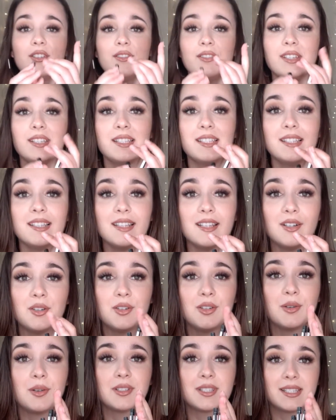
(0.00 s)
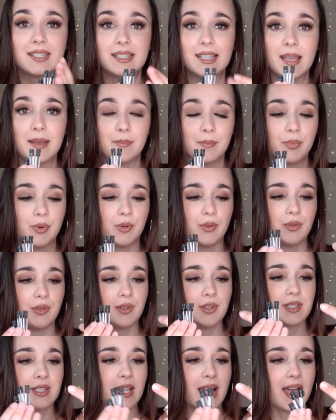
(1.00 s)
of these little
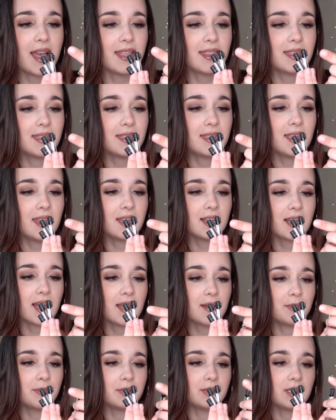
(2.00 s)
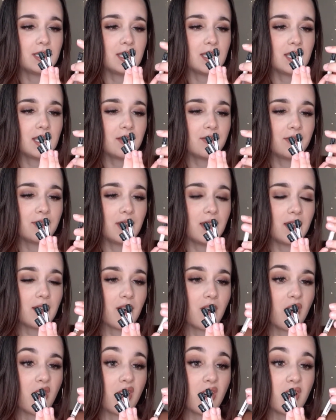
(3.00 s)
samples. I believe they
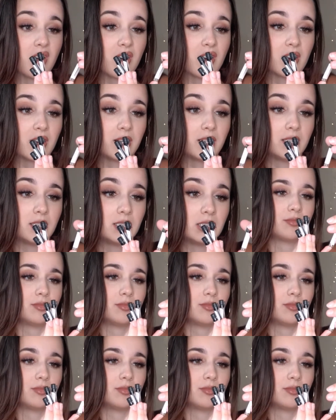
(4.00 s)
are,